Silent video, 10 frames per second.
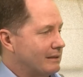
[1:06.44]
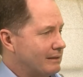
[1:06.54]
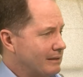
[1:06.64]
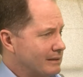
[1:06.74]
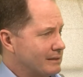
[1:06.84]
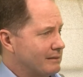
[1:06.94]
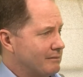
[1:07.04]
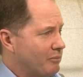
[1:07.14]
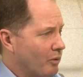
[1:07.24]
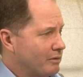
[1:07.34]
It is an
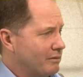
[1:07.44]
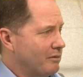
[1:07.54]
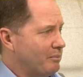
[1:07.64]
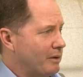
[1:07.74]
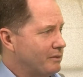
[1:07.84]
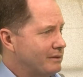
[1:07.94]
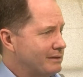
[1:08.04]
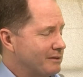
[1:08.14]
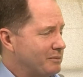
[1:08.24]
important component.